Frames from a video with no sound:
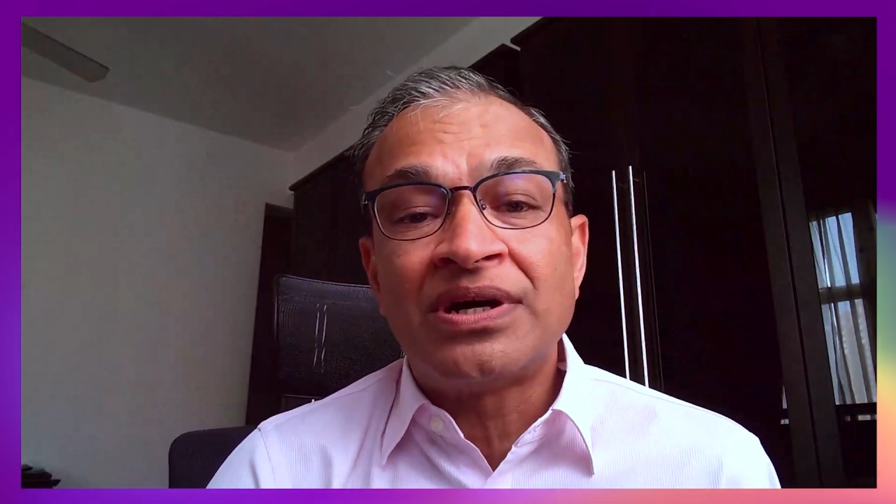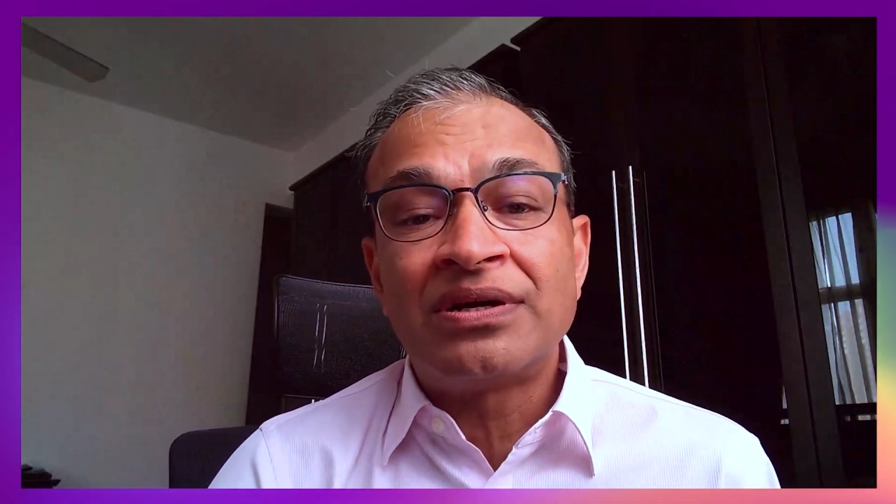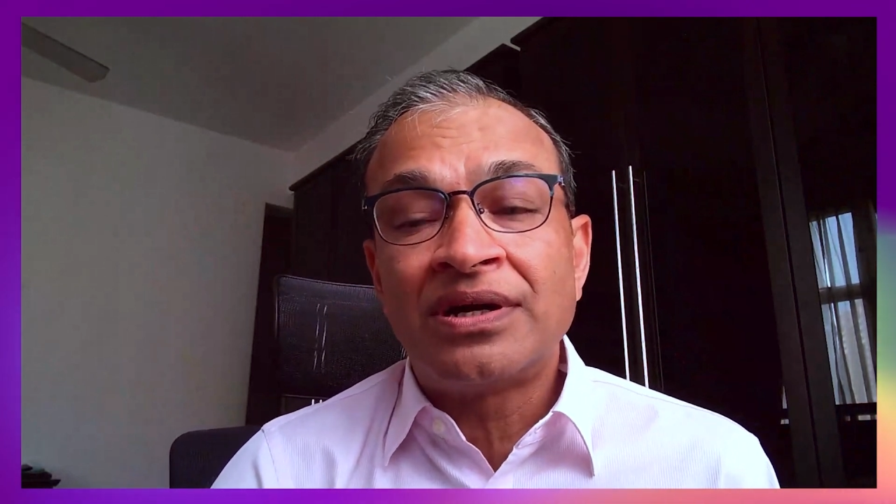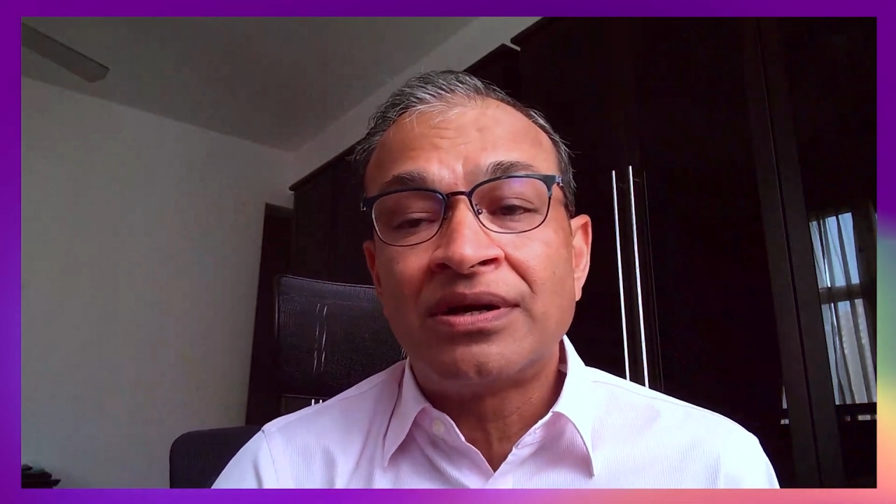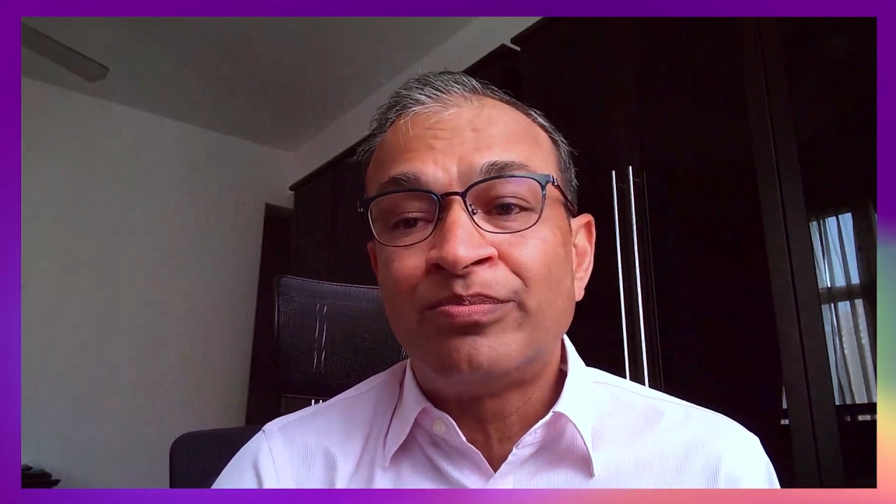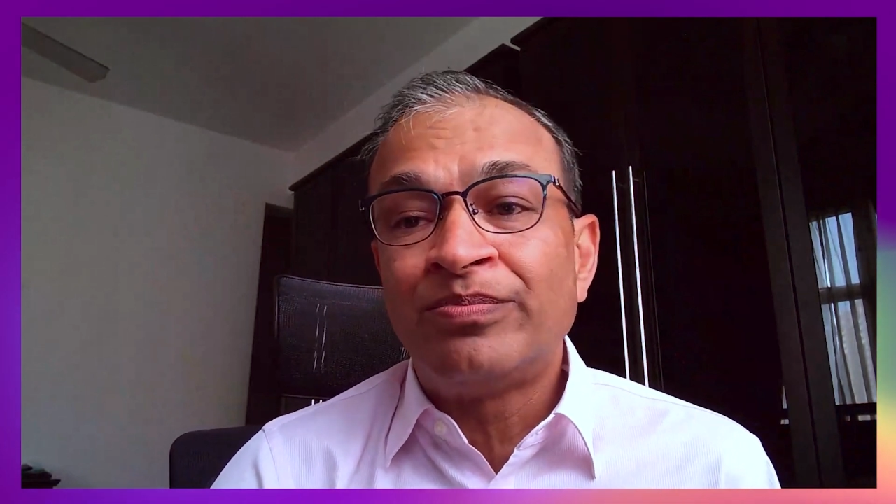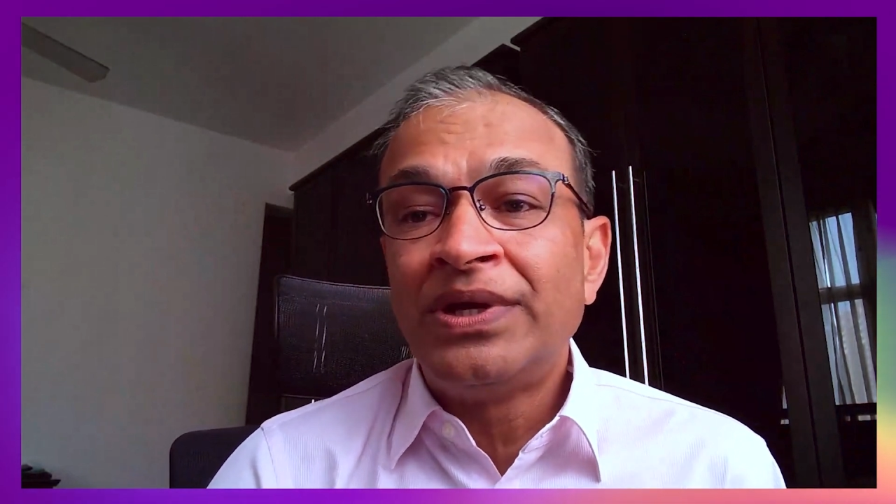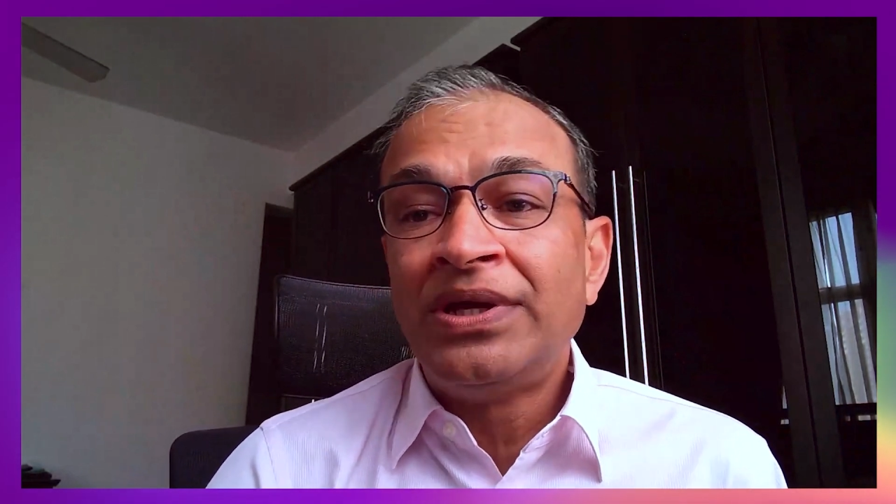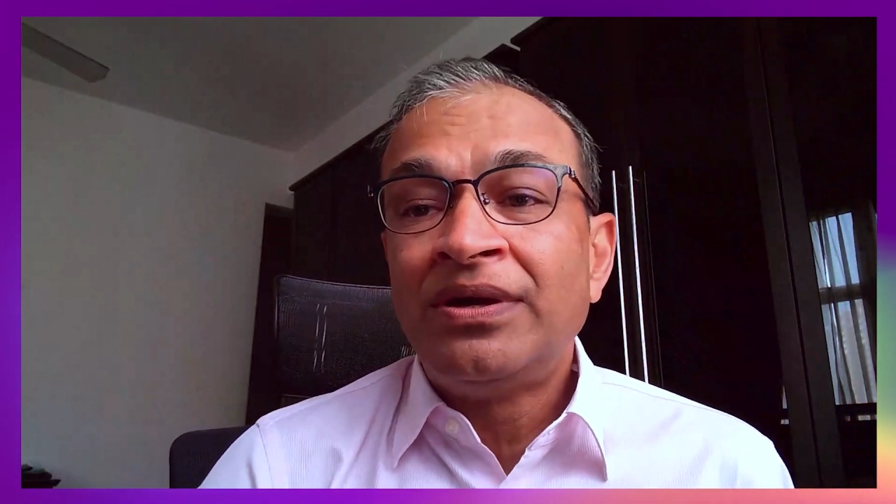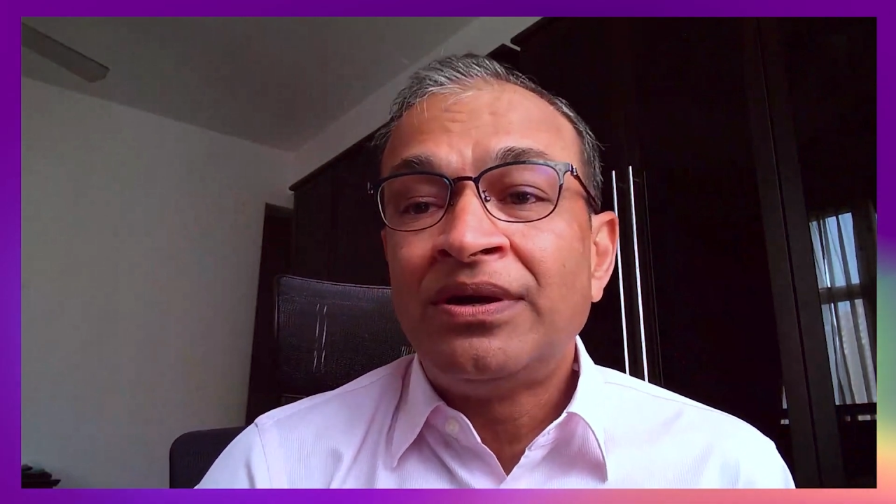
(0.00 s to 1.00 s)
are
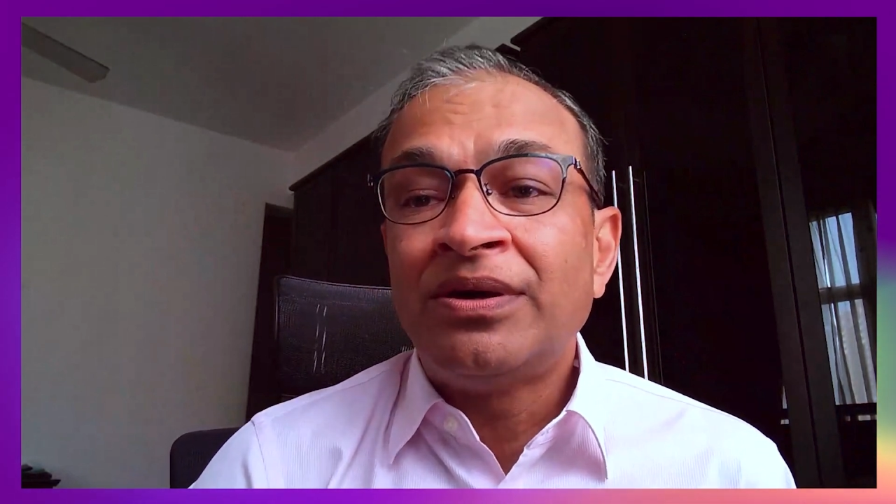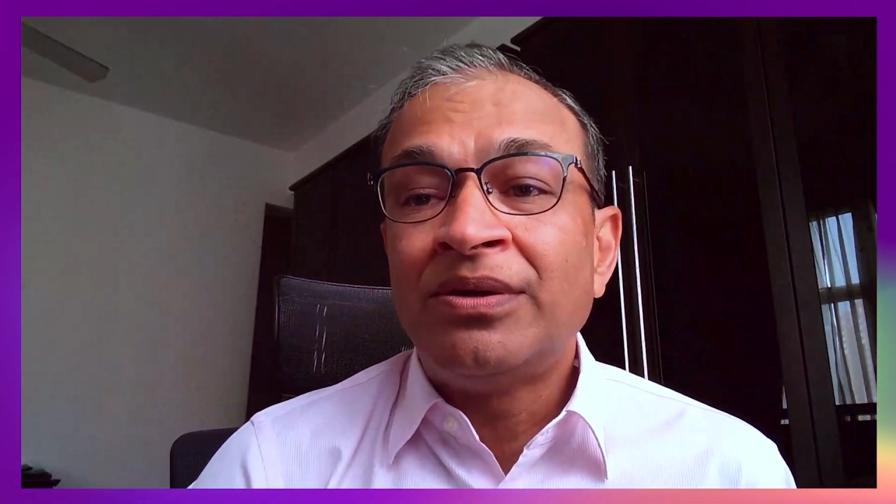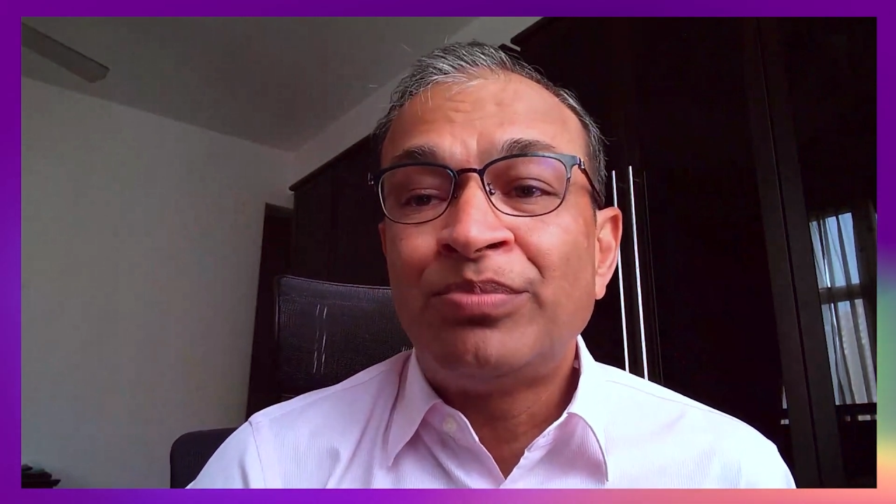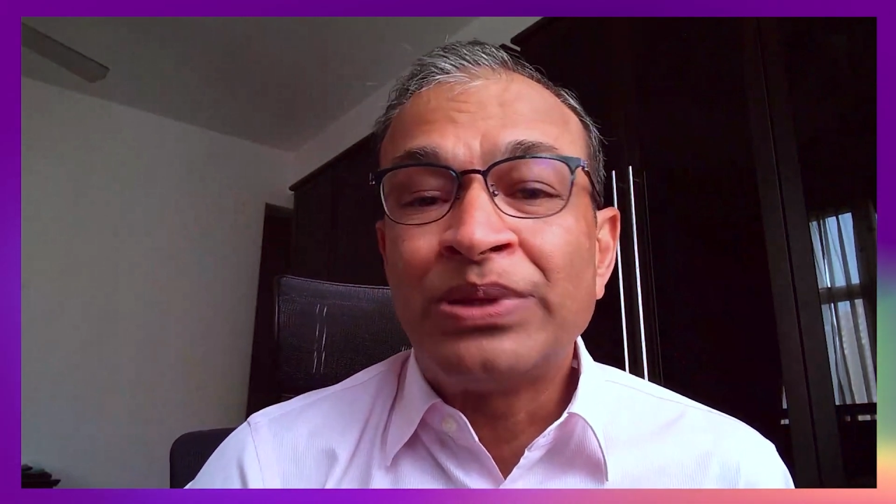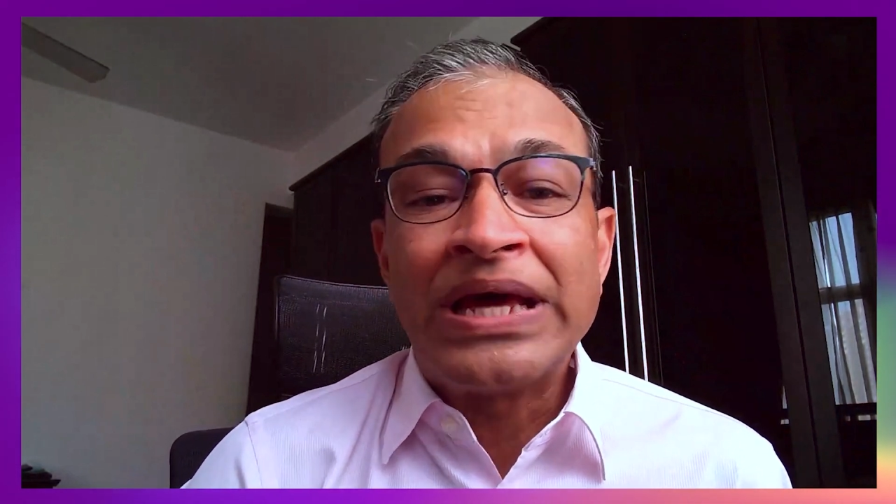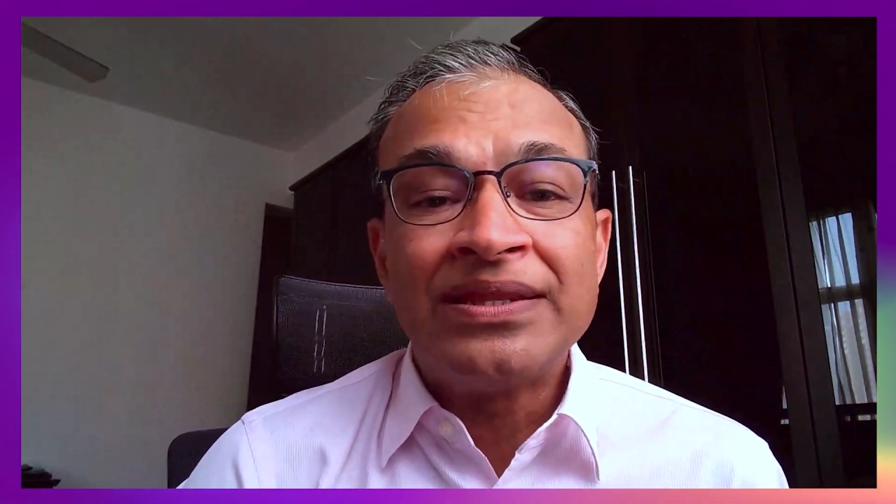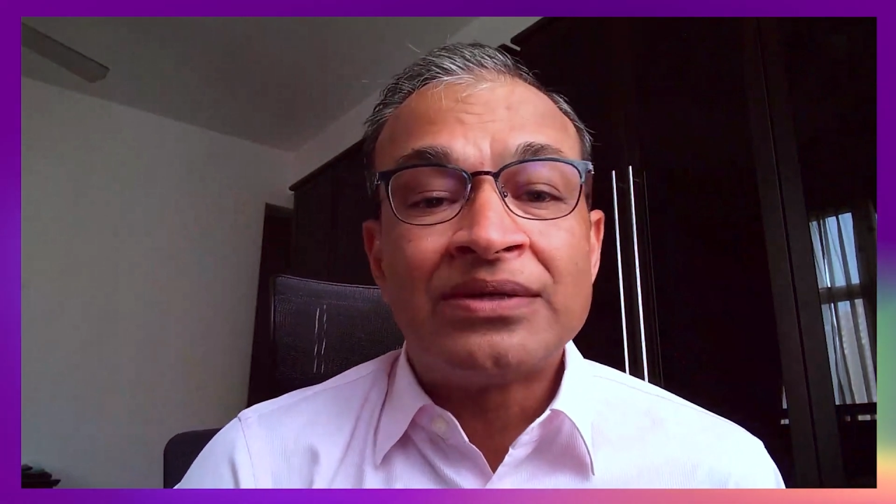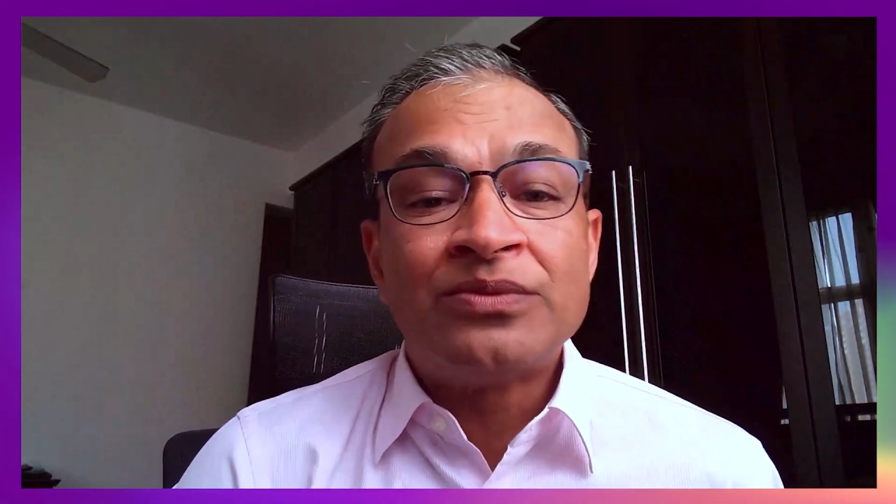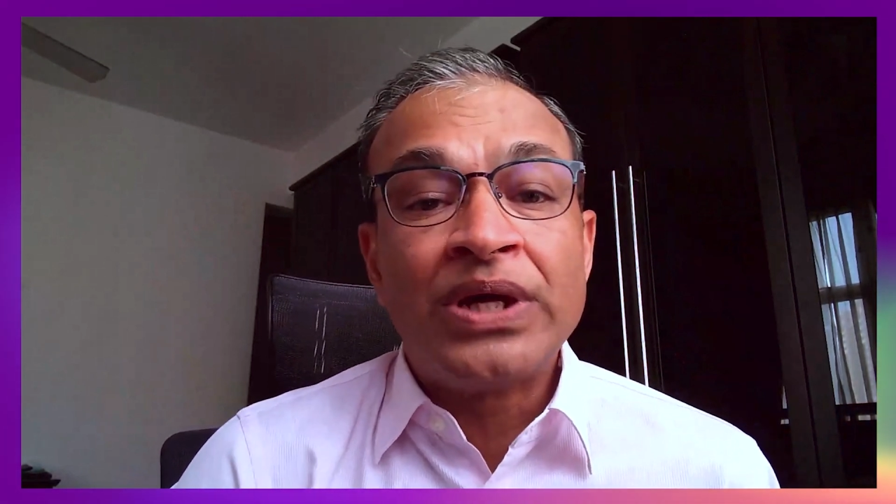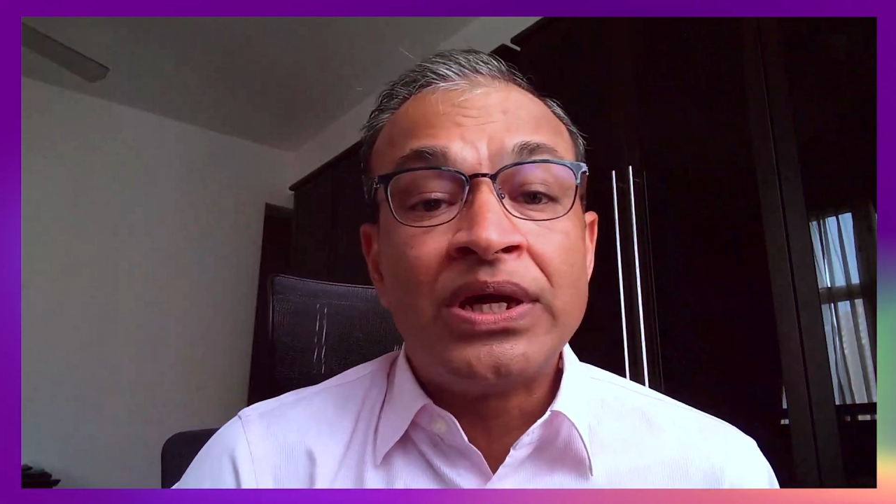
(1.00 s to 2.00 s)
planned
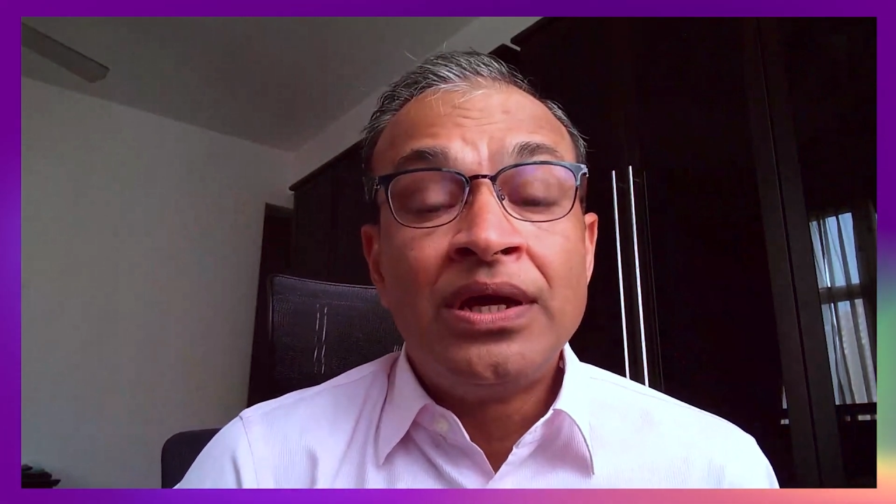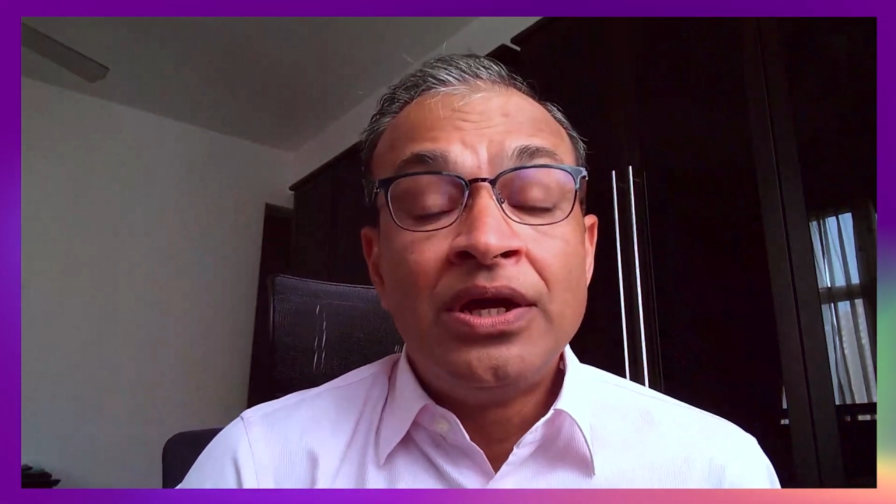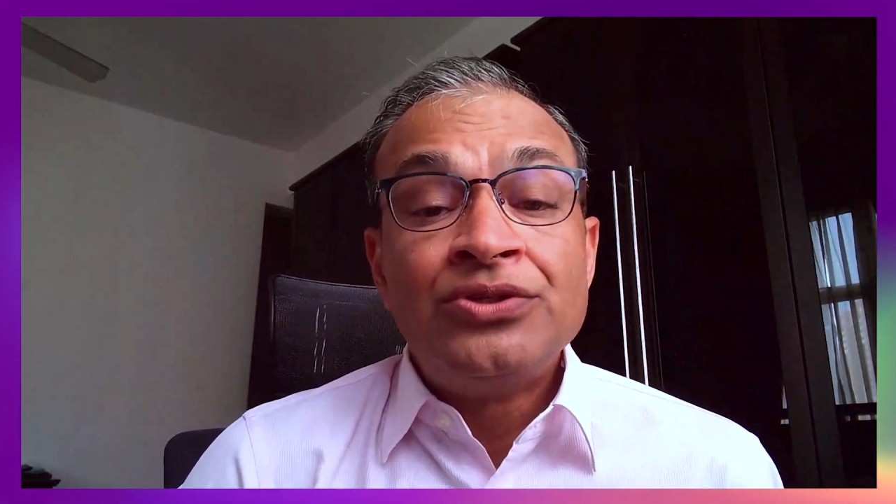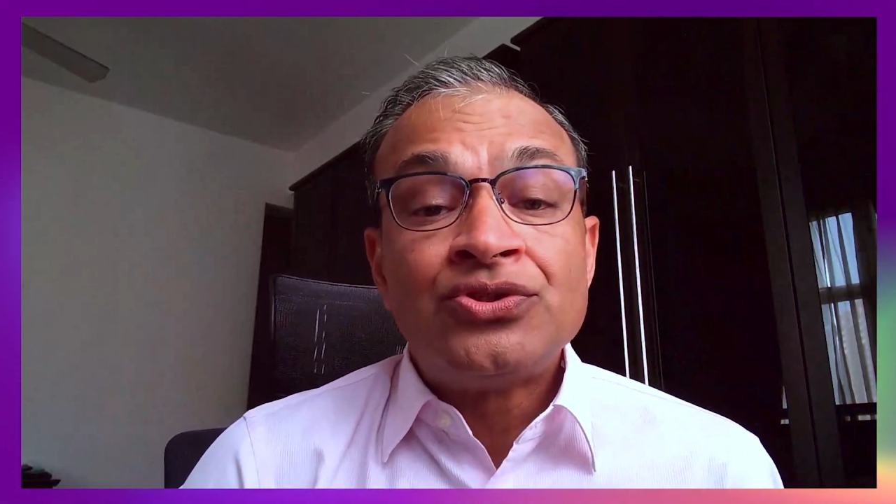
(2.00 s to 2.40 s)
that way.